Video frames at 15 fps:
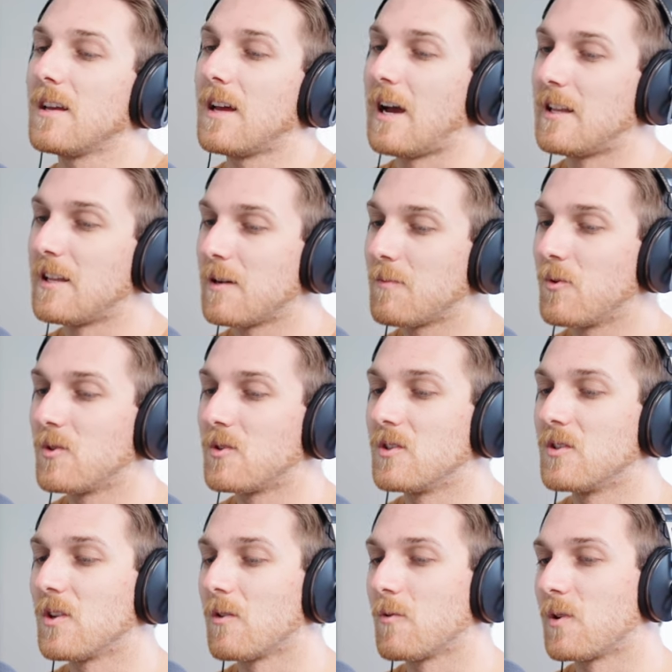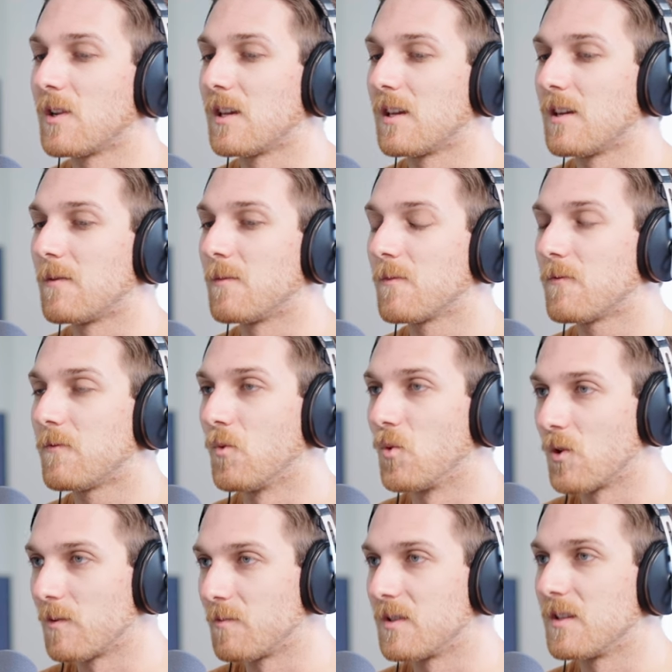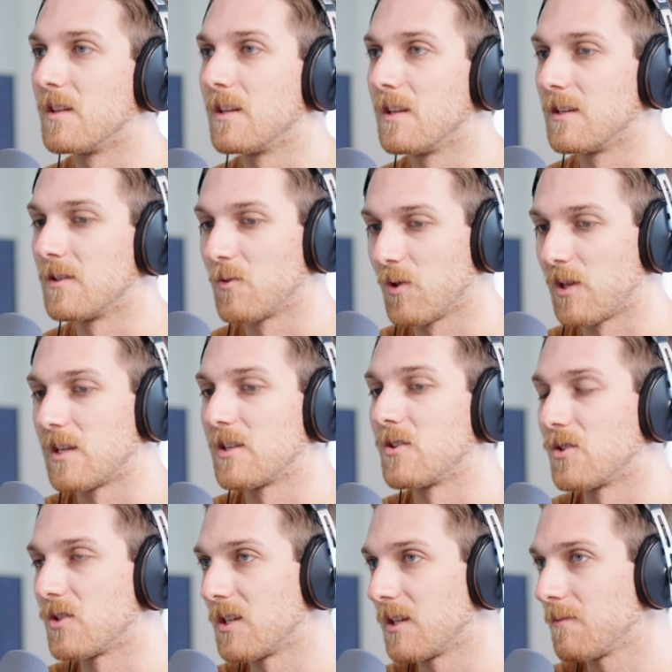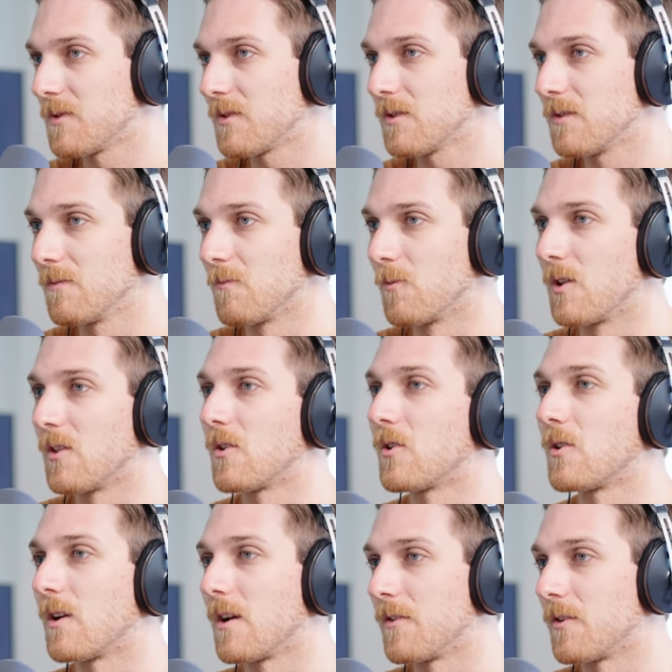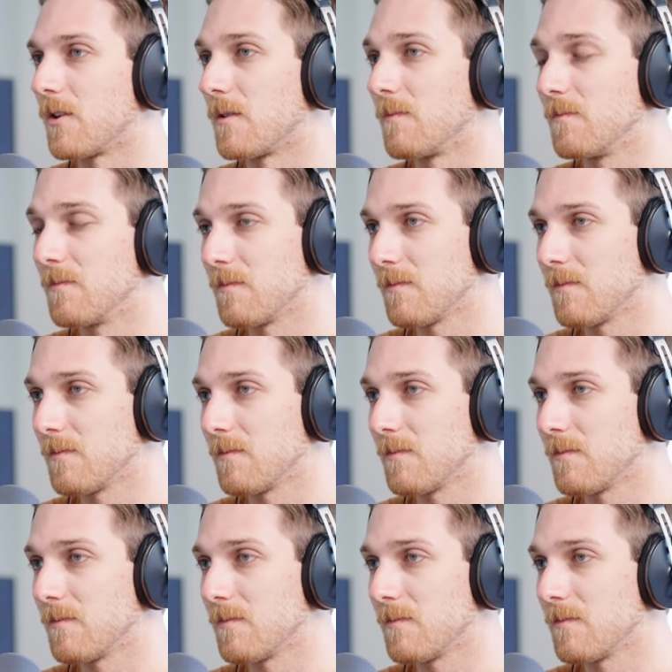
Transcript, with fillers: at that point, she's already formed these relationships with her other